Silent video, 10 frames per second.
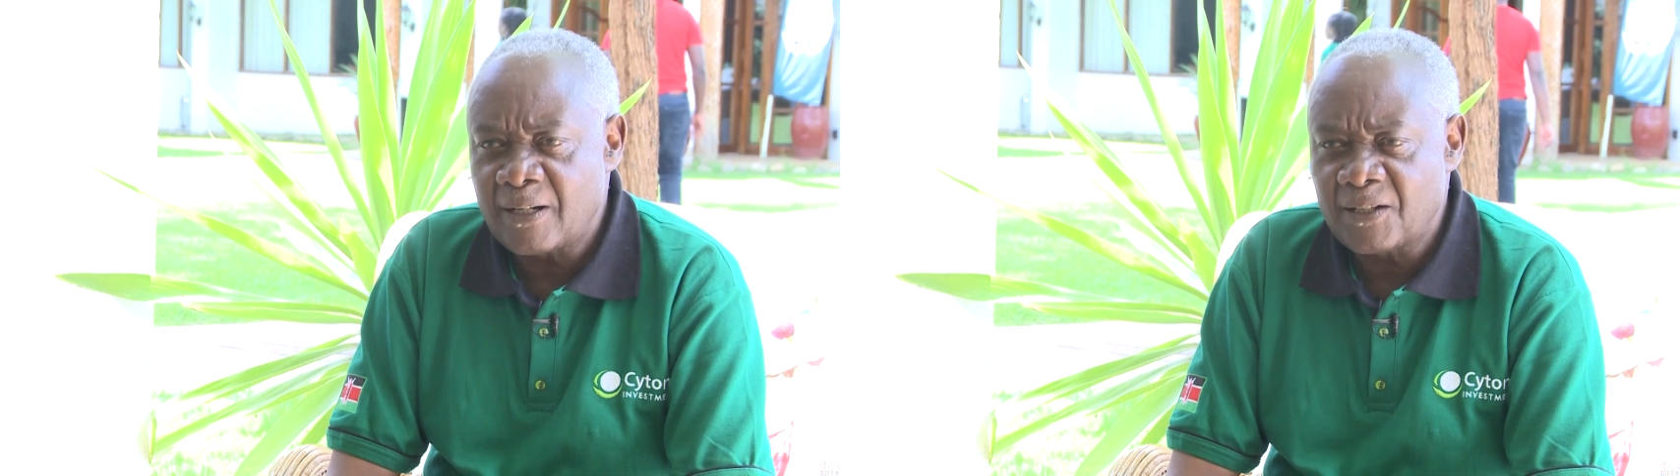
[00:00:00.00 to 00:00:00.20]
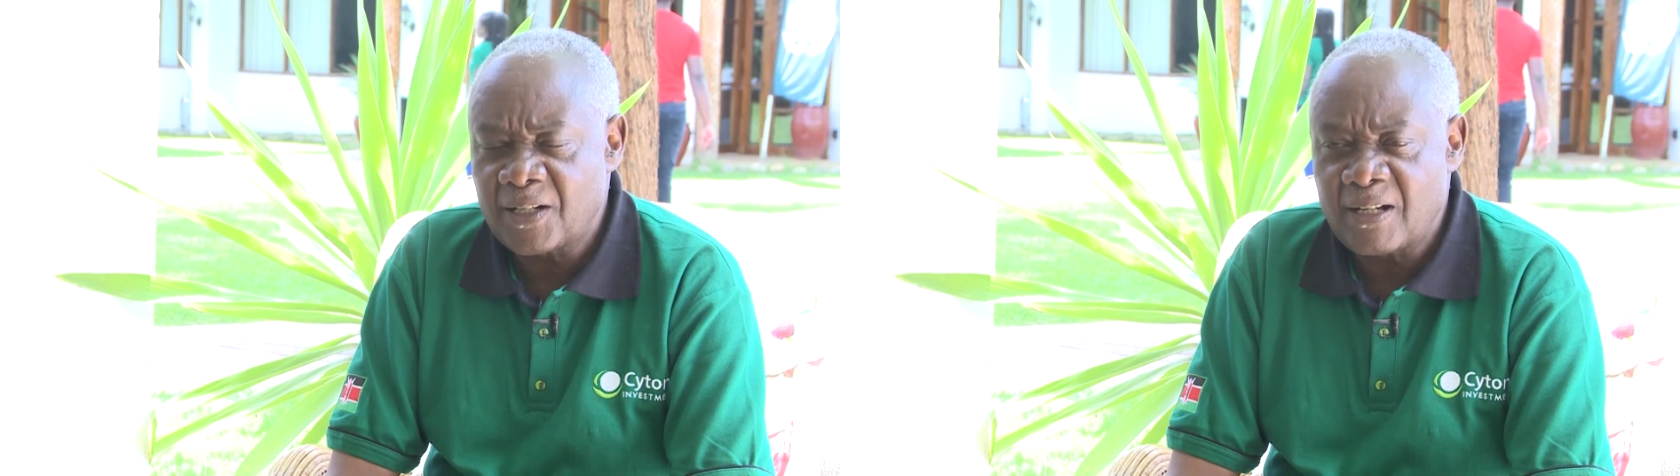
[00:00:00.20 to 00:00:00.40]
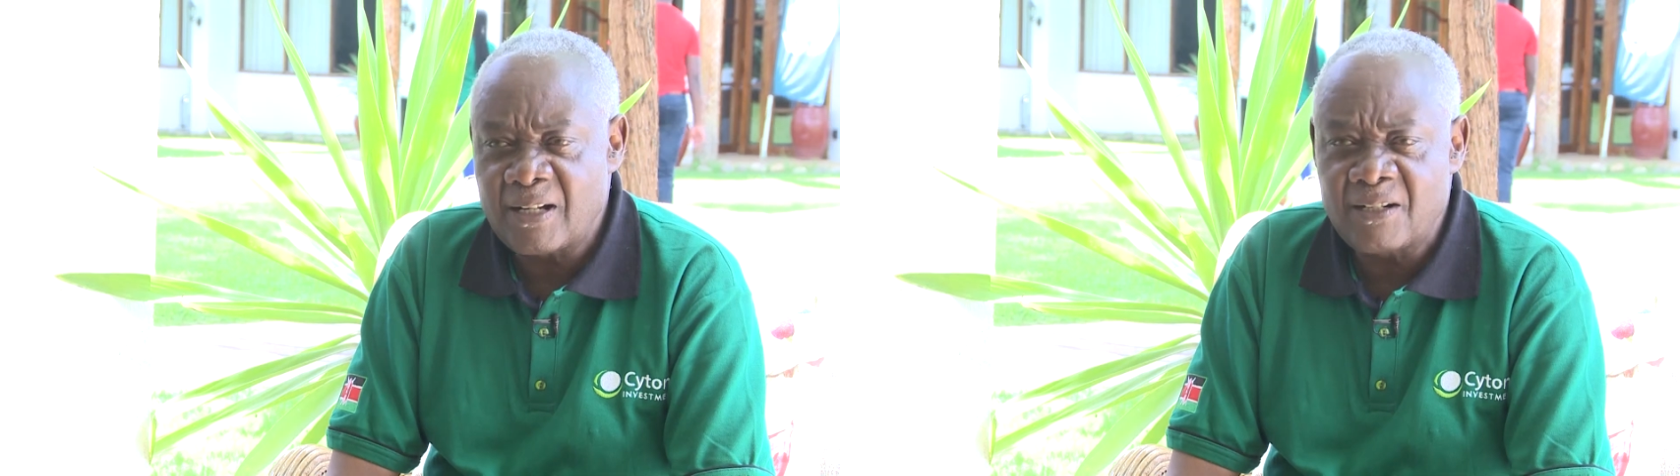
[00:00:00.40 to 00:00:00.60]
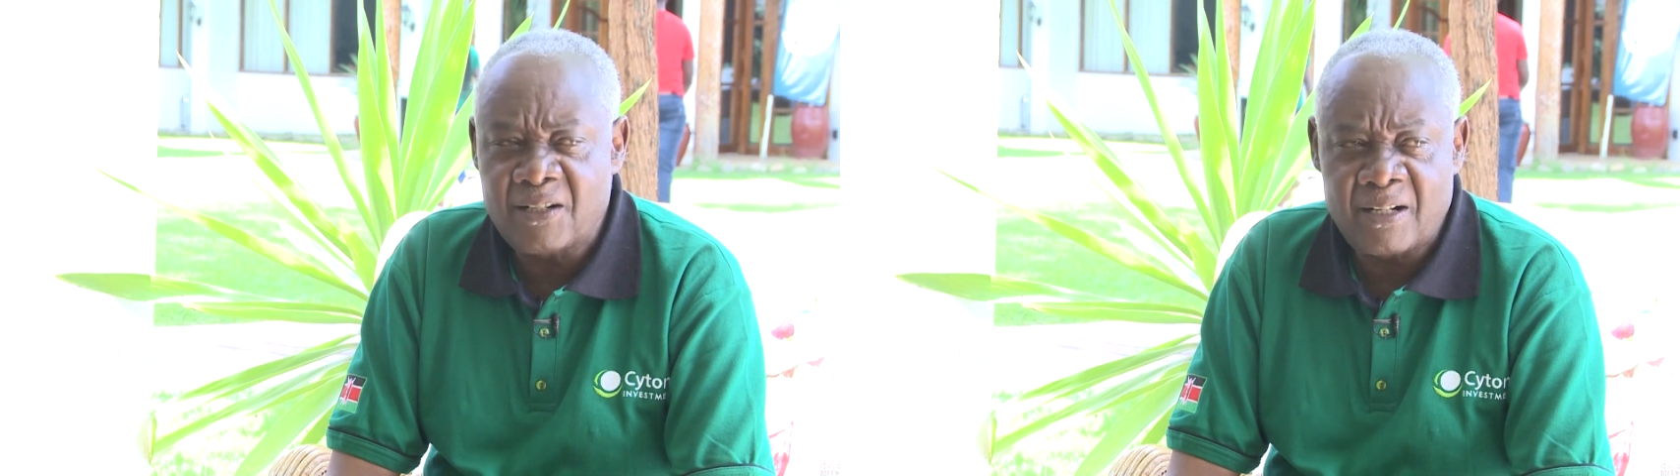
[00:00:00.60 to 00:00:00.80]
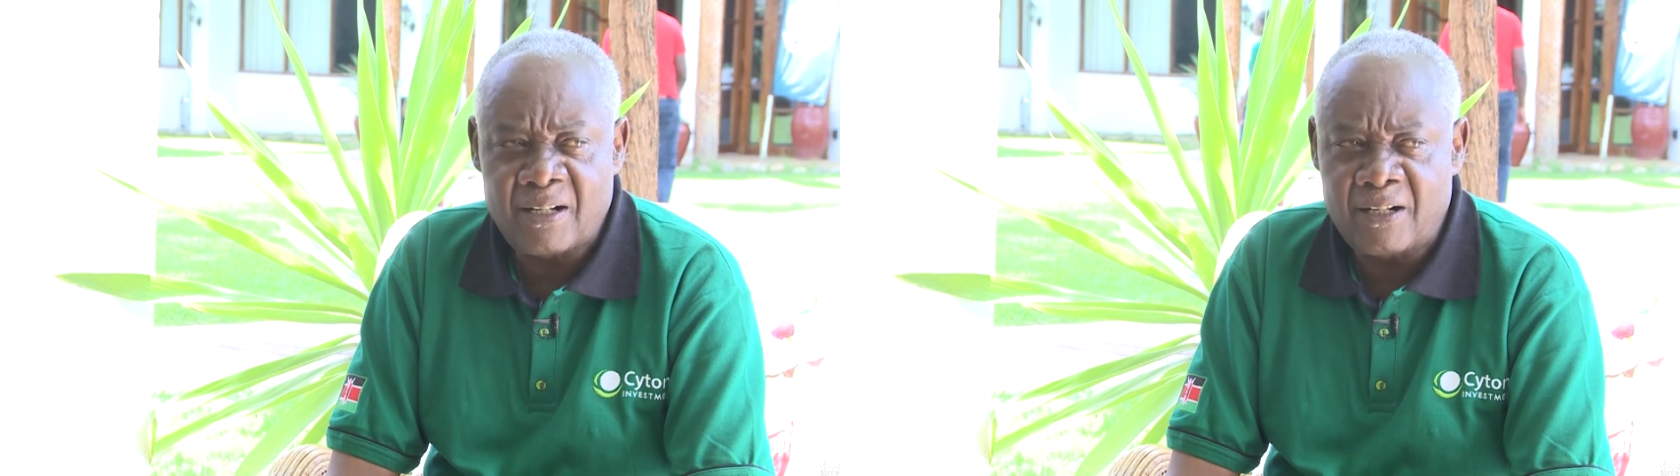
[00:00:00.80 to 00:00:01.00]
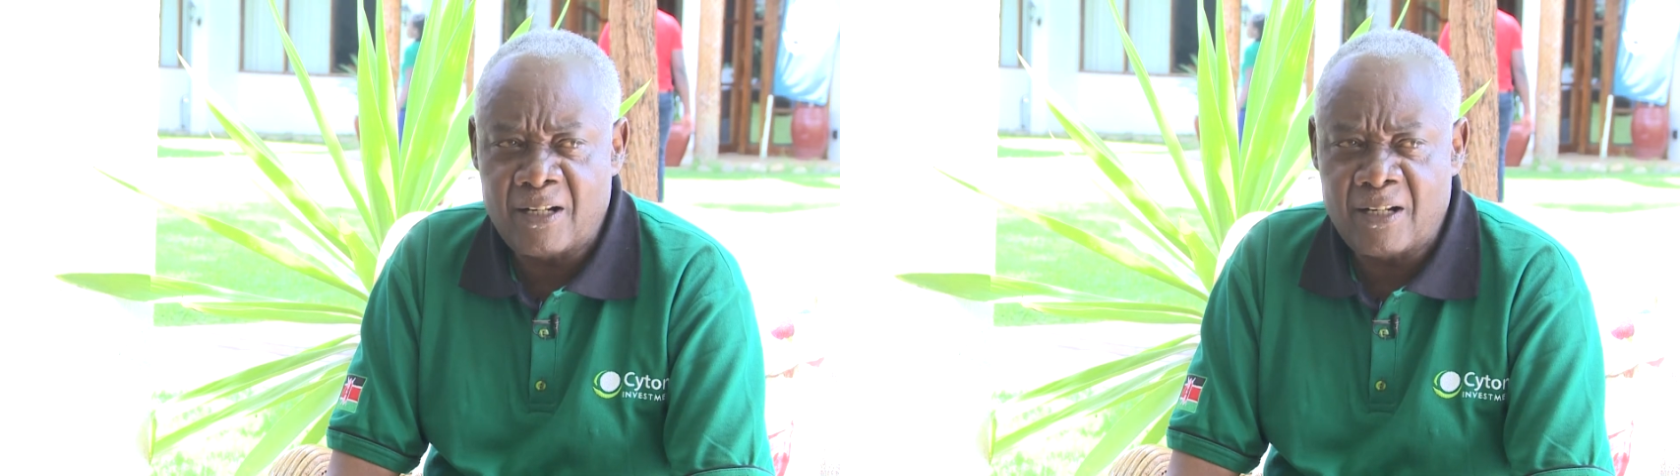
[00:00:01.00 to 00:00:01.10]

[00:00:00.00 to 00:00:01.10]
has earned a